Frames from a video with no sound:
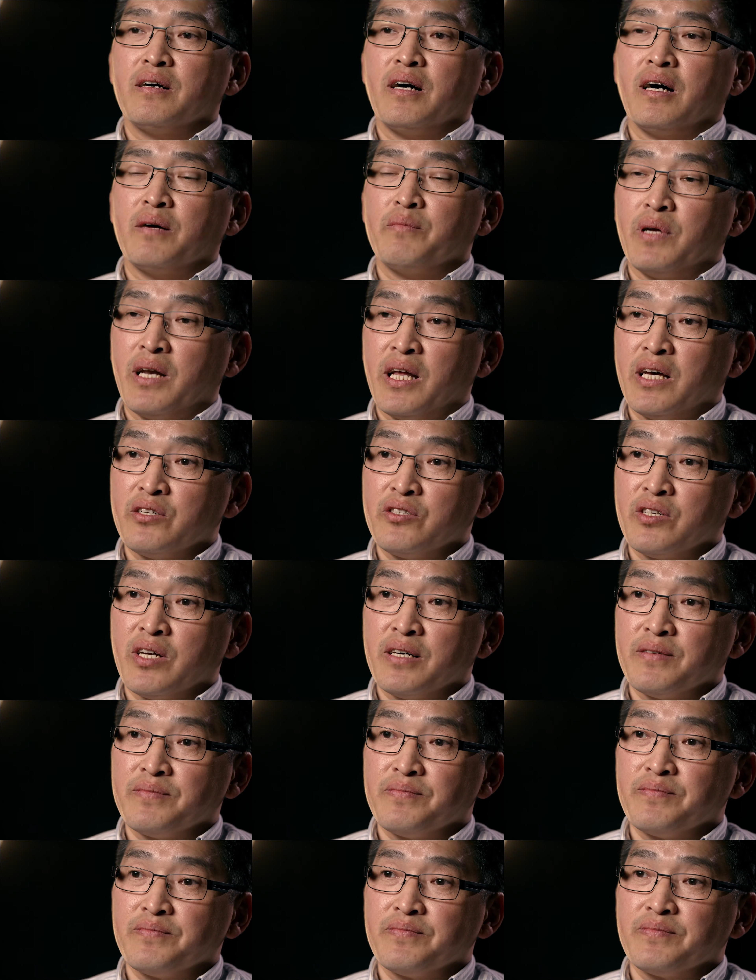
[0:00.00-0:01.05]
Malaysia.
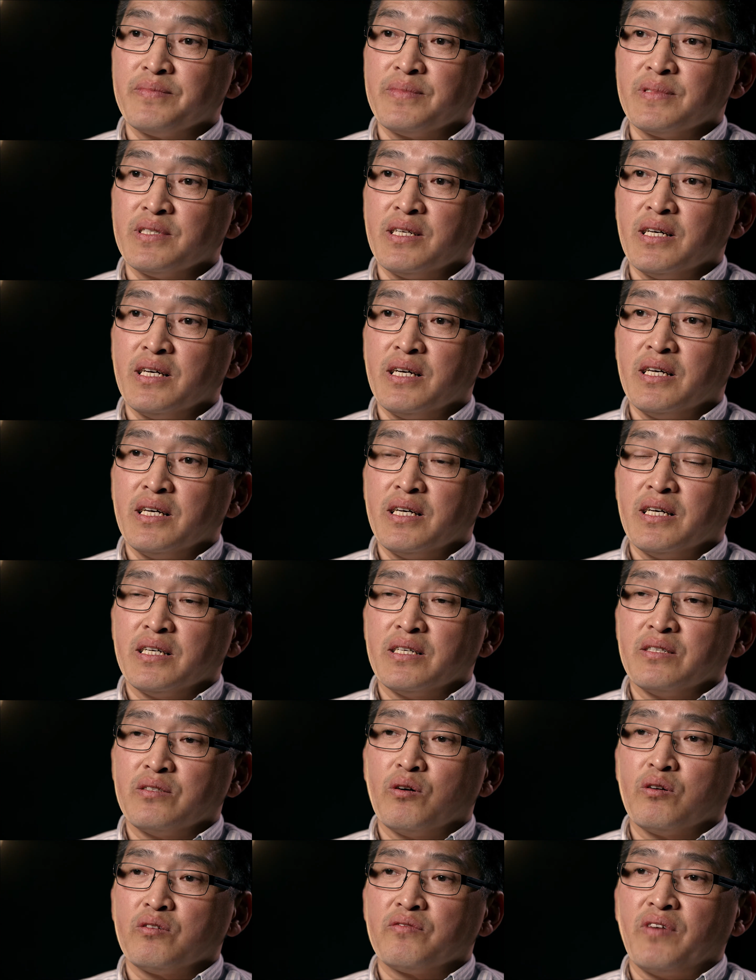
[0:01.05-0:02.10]
In
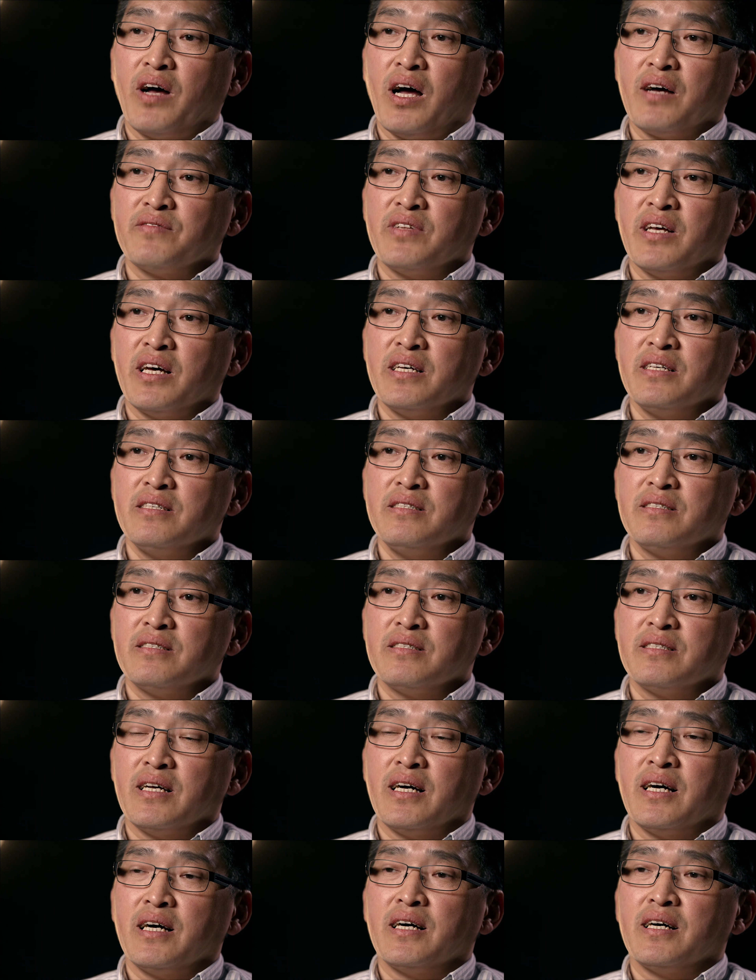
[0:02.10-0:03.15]
those 5 days,
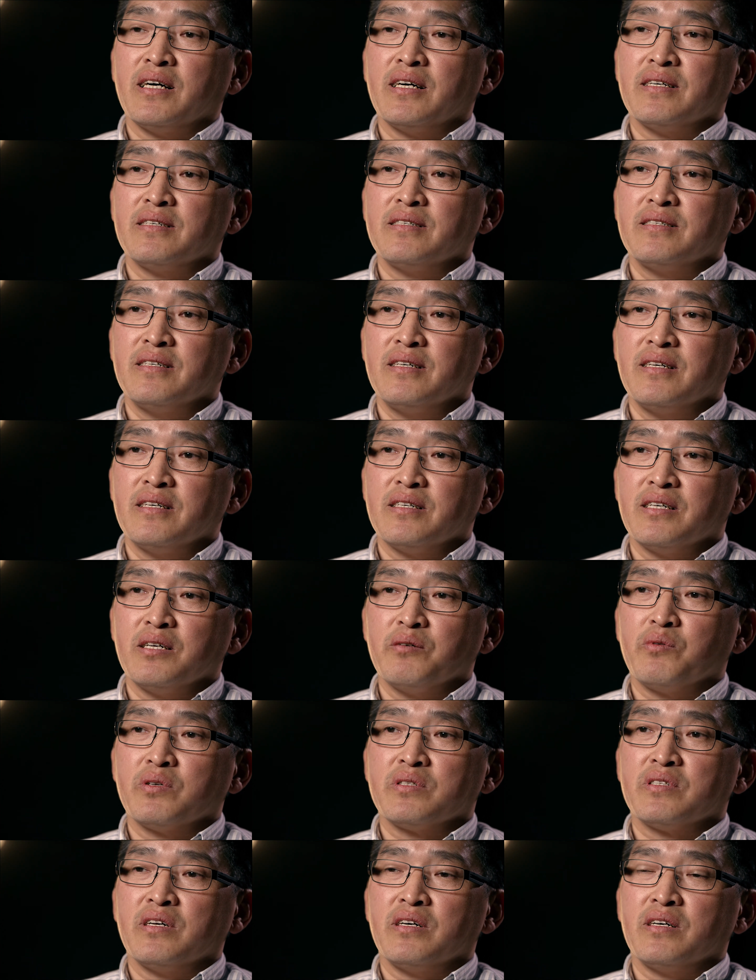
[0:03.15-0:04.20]
it
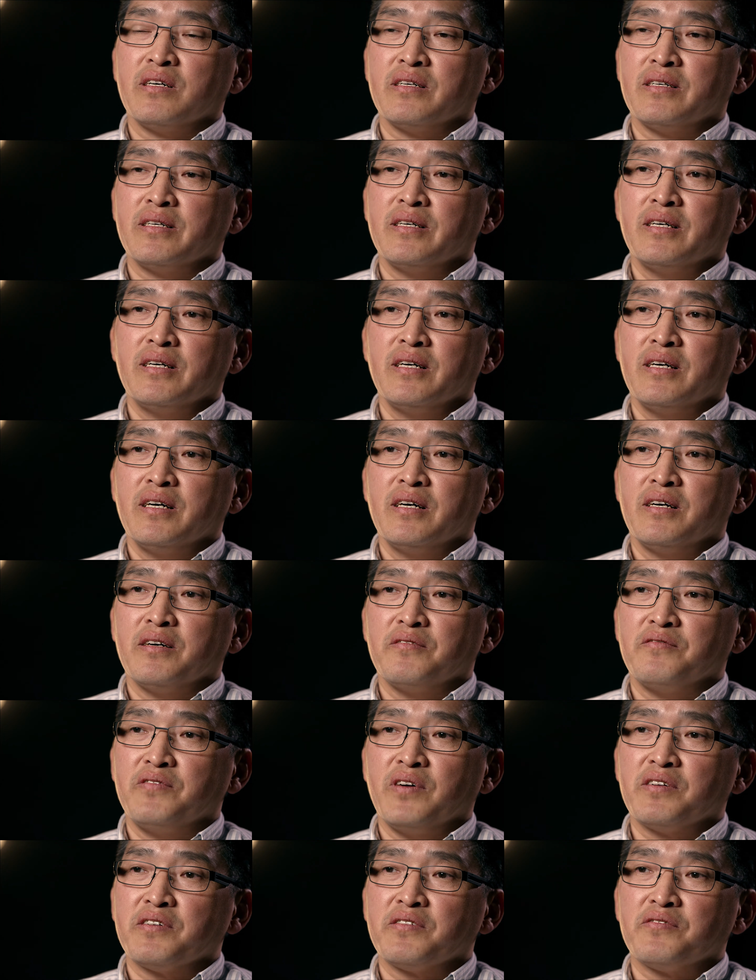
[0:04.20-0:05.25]
was a
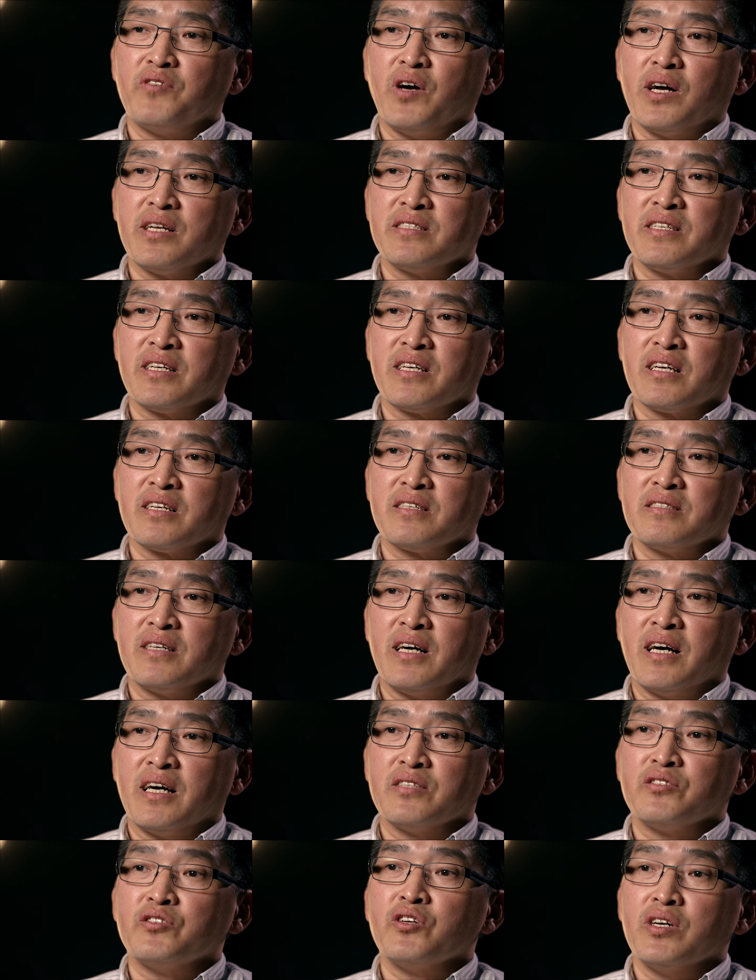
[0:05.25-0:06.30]
very frightening
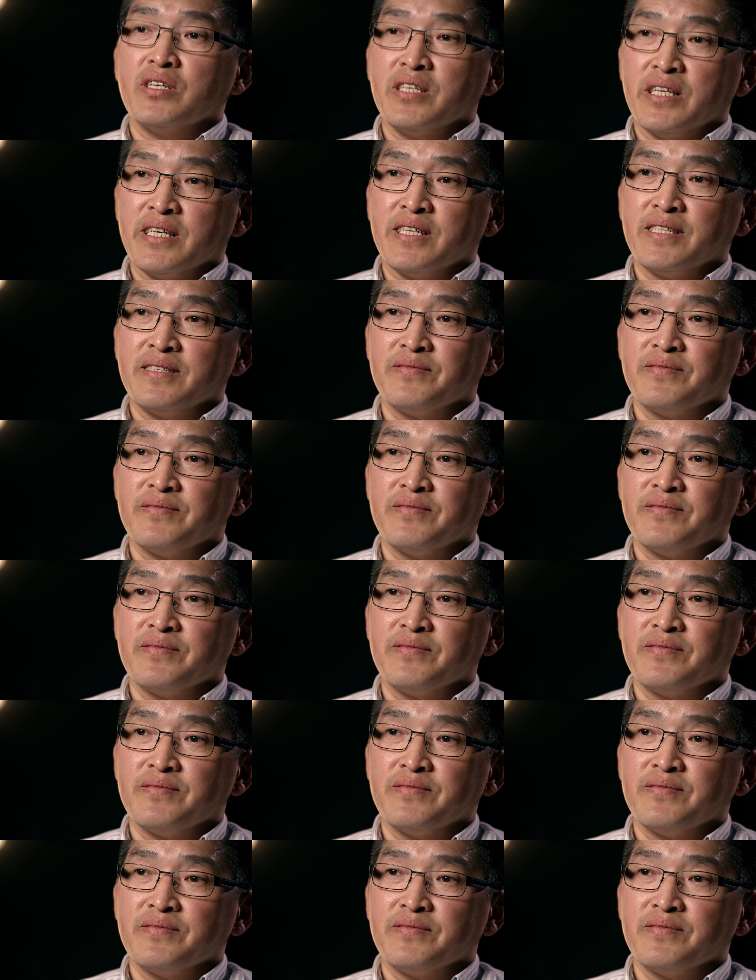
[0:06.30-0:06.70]
journey.